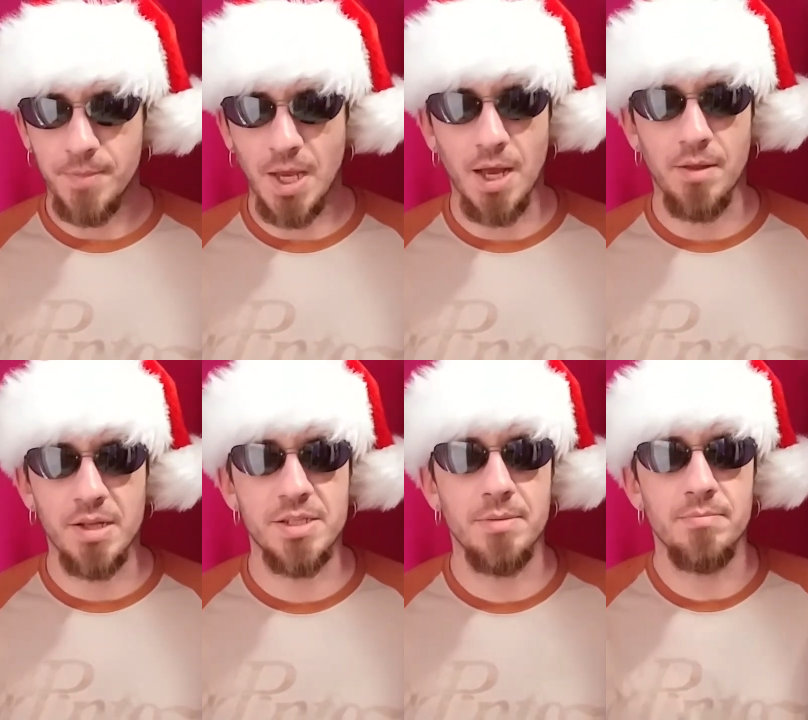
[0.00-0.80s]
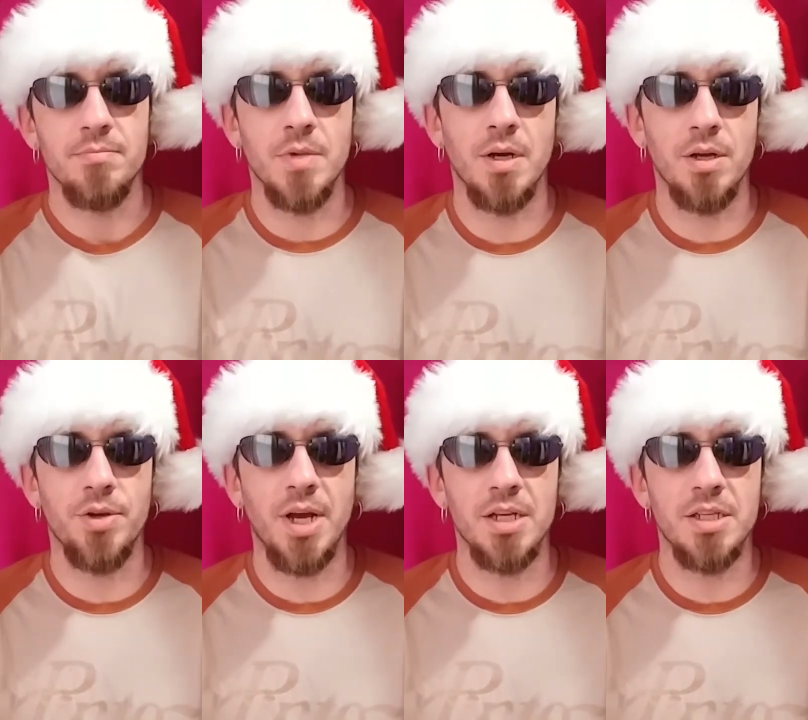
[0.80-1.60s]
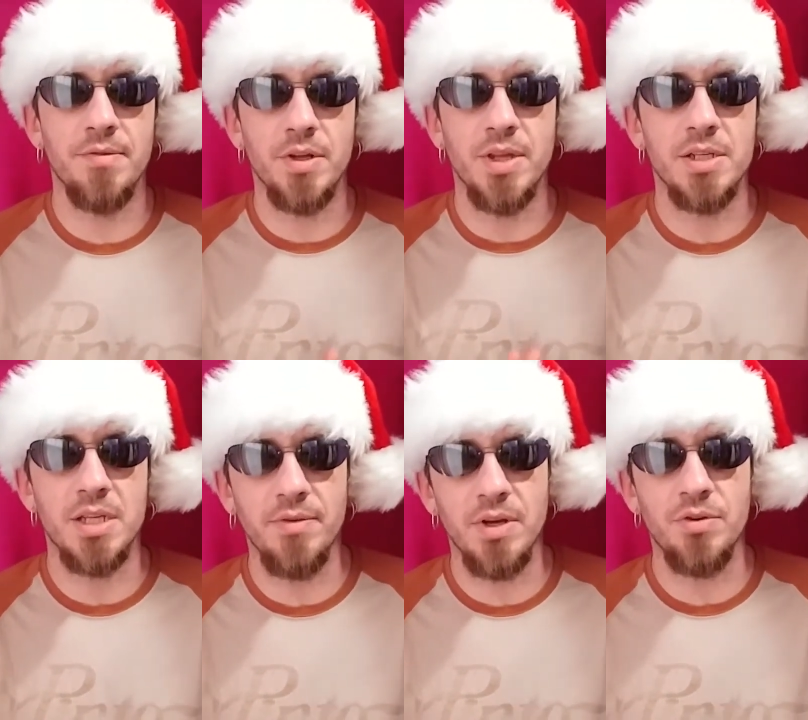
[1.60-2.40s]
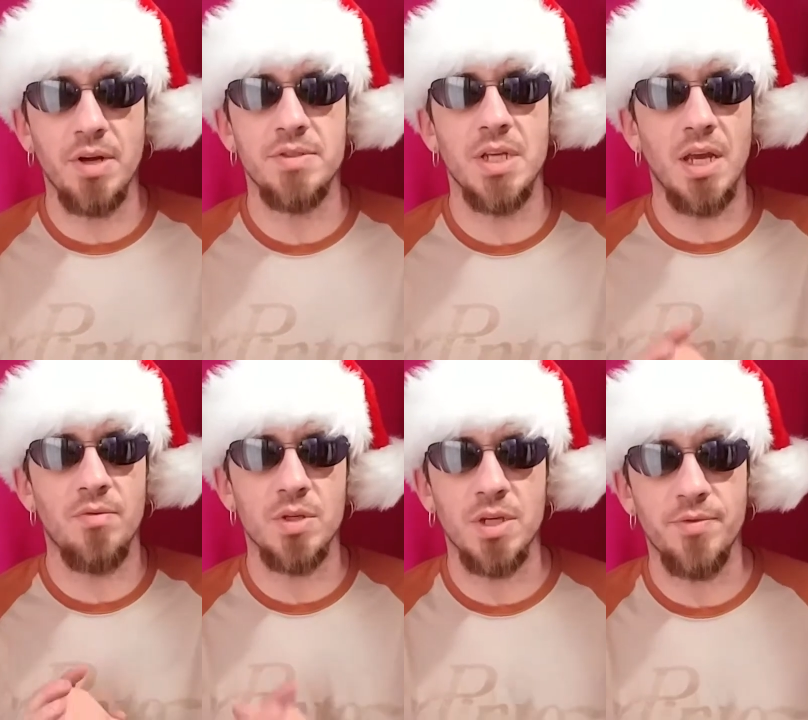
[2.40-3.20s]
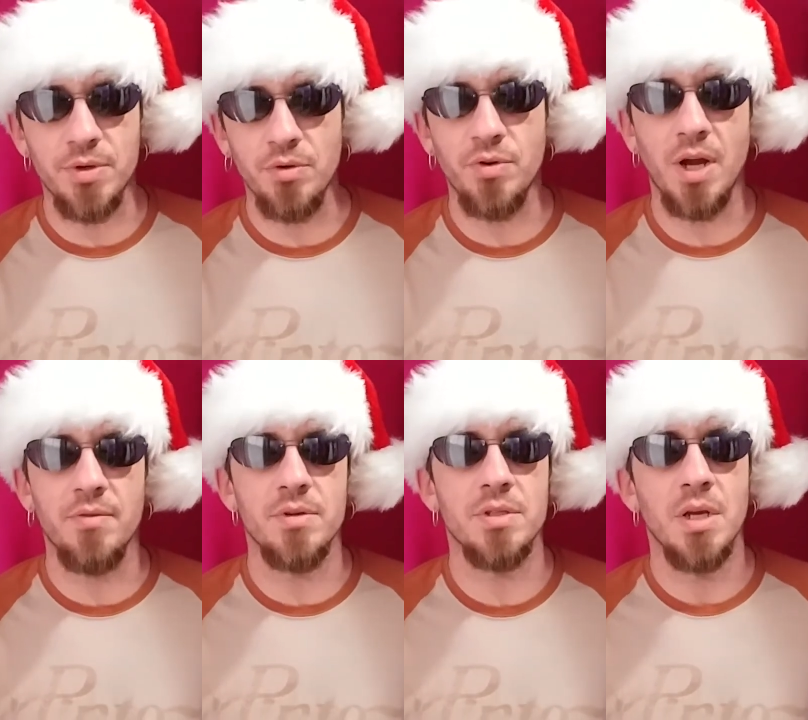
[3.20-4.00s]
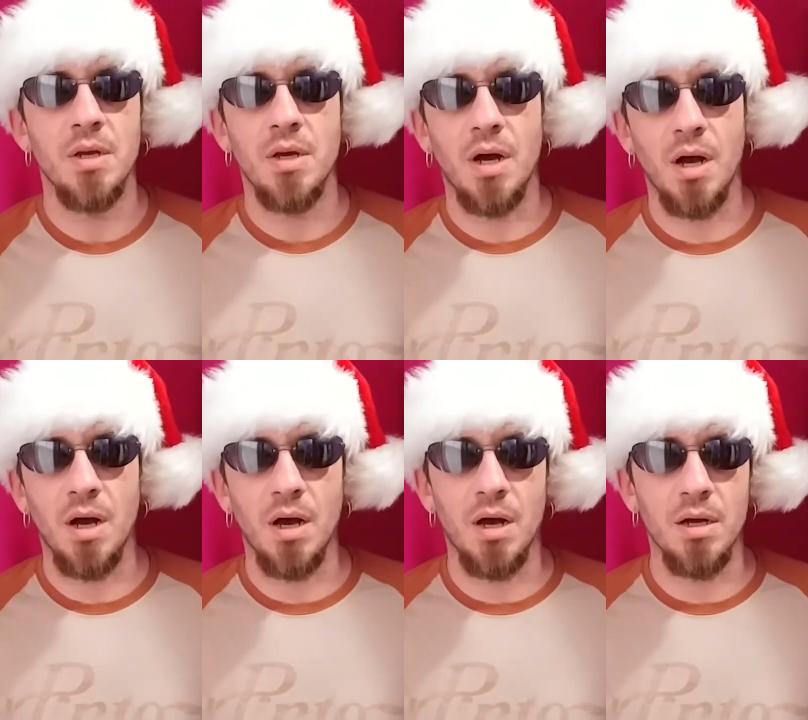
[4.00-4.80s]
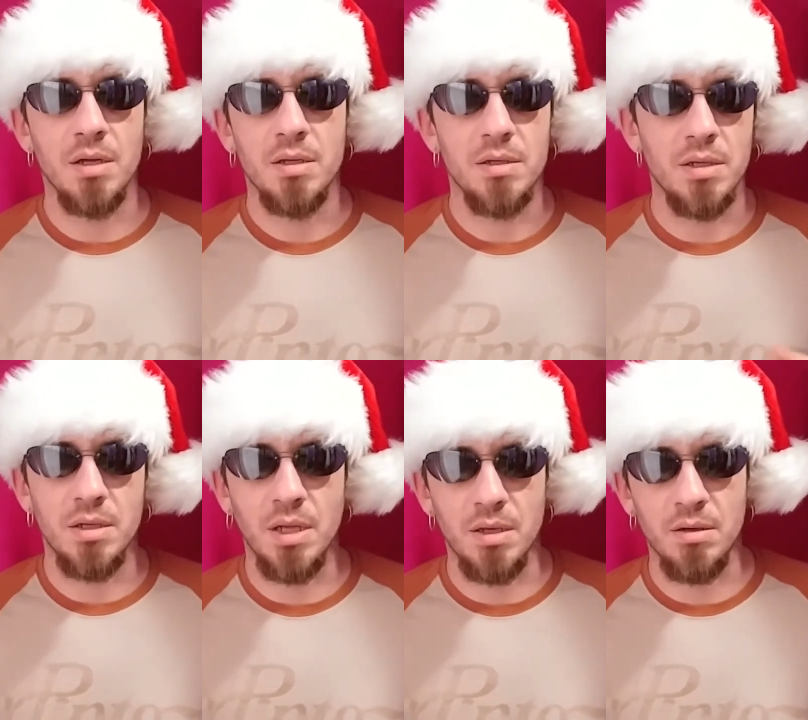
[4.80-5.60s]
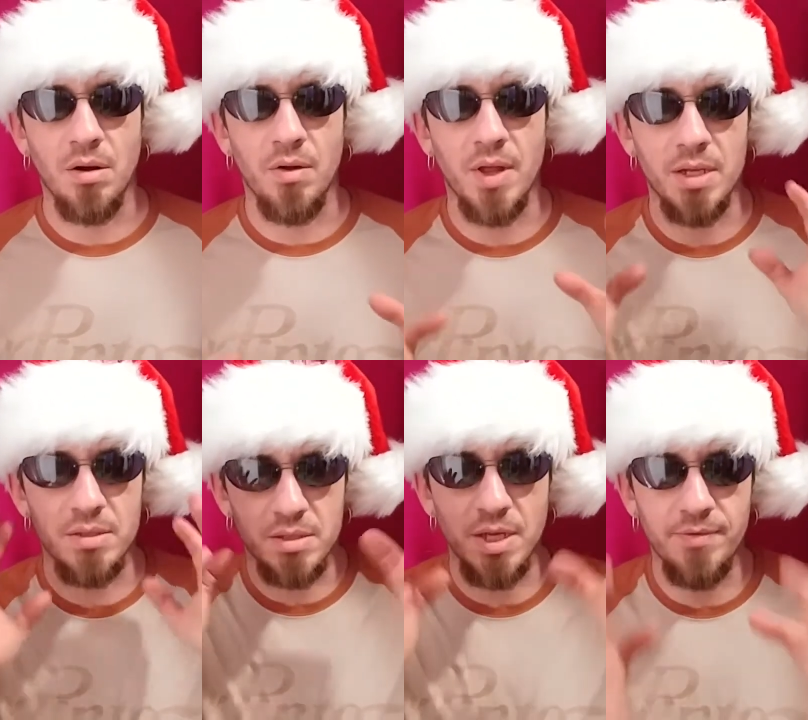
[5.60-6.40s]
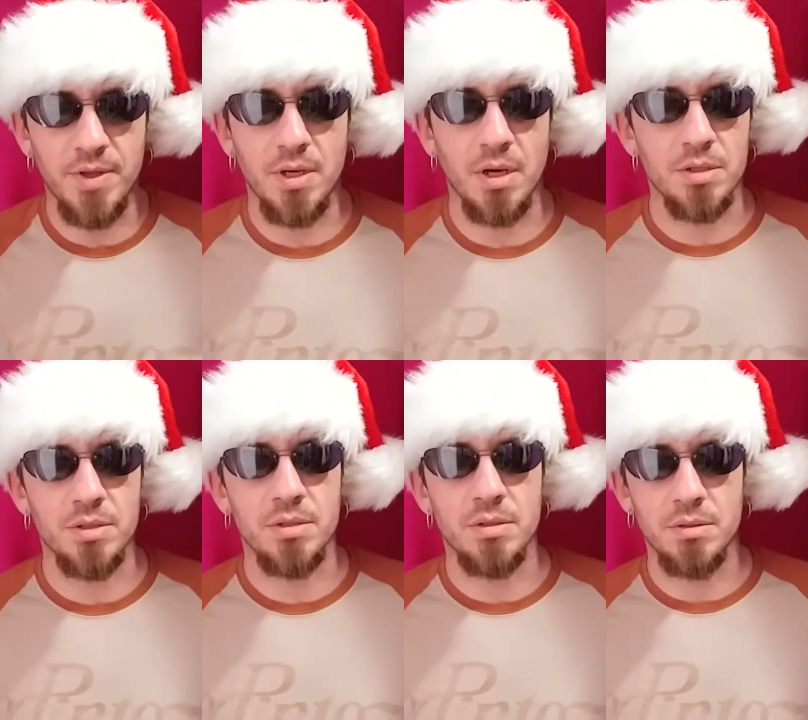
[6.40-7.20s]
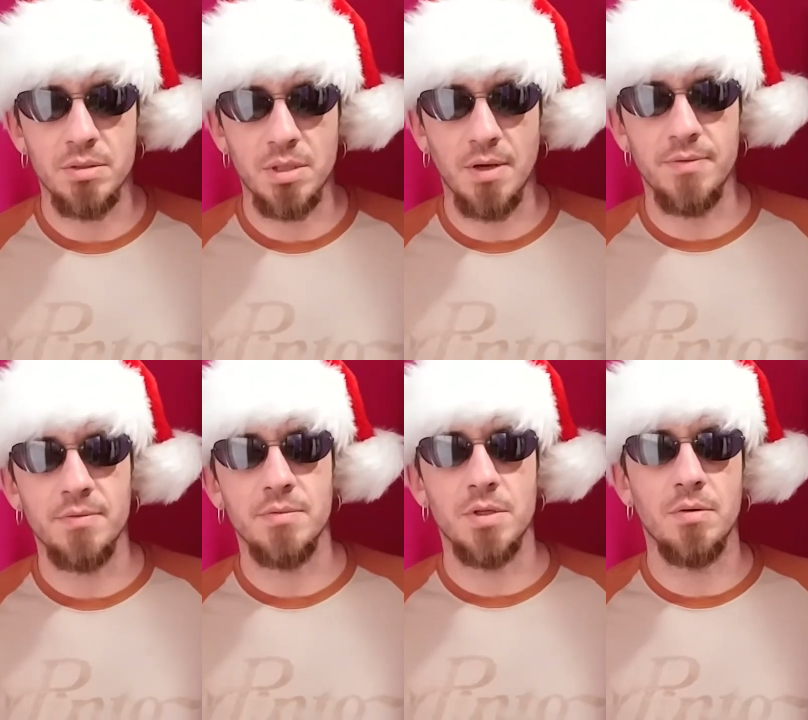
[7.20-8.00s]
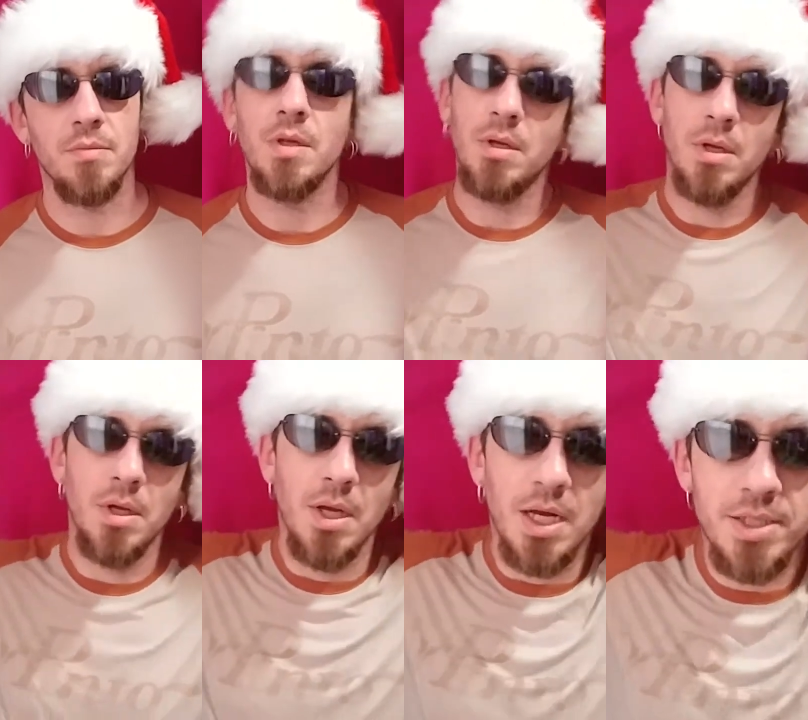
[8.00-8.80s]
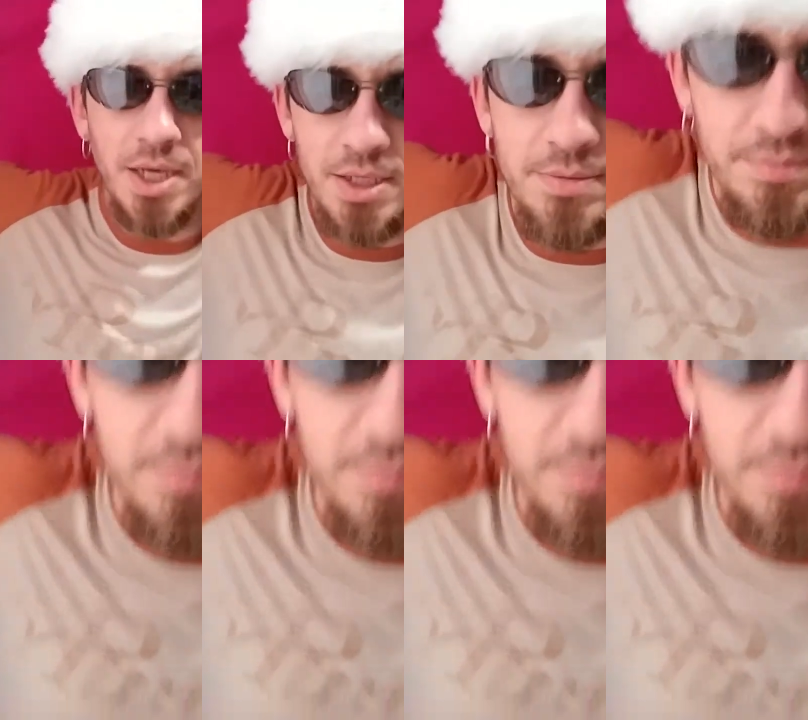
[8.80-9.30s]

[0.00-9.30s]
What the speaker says: And that's it. You guys have a good Thanksgiving. Drive safe. Watch out for drunk drivers. And all that safety conscious stuff. So that's it, guys.